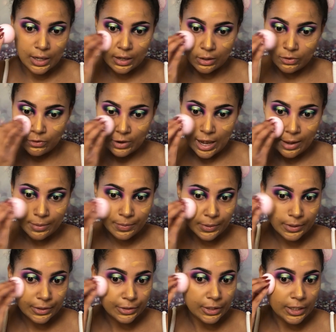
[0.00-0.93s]
grab
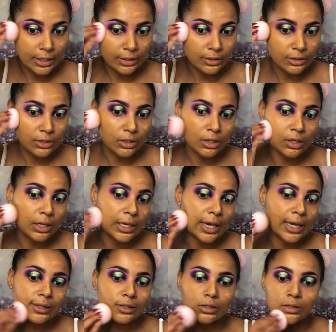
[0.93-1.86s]
it and
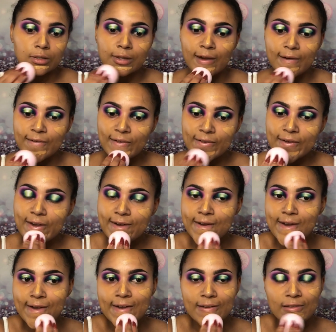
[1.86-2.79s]
get the stuff
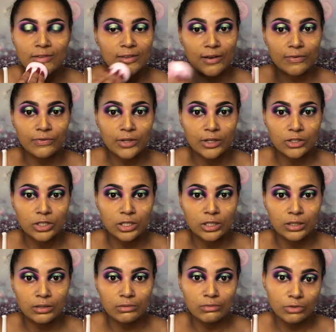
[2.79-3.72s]
that
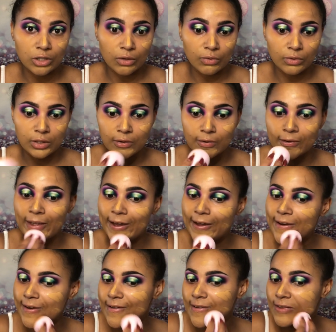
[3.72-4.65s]
she don't need to
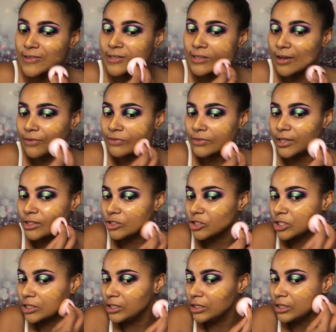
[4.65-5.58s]
get, stuff that
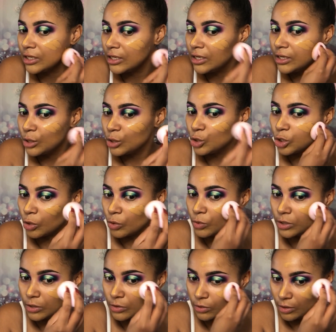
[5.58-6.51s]
she don't
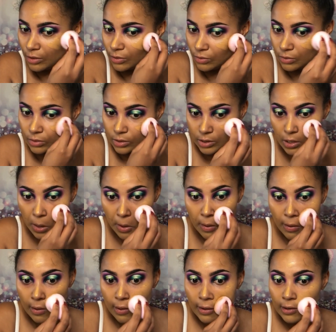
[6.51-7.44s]
need to use,
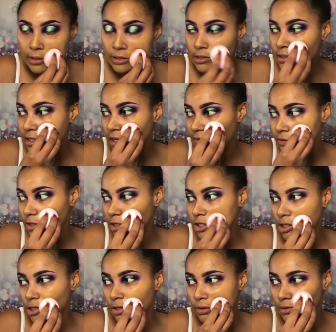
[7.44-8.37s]
stuff that
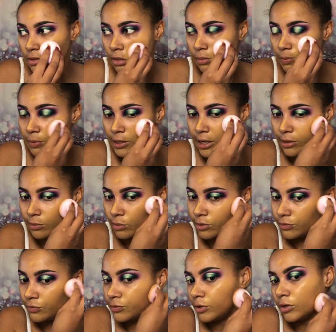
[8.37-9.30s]
she don't need to play
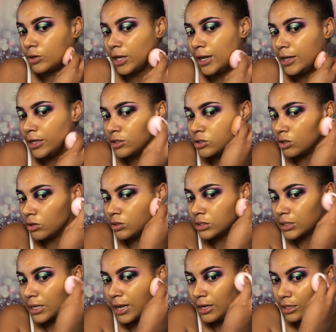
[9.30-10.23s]
with. Okay, so it's
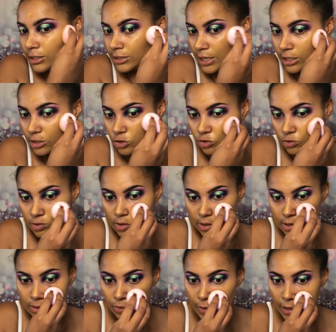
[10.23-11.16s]
kind of dangerous
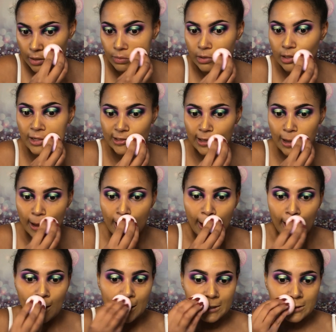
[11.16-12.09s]
as well because
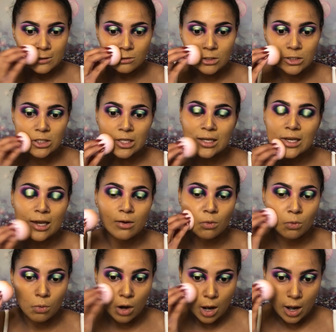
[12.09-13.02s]
as soon as she
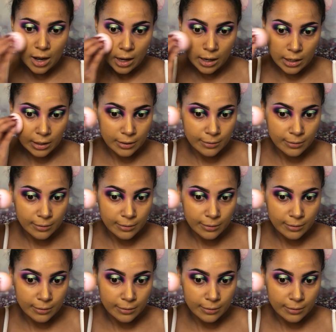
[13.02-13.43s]
can walk,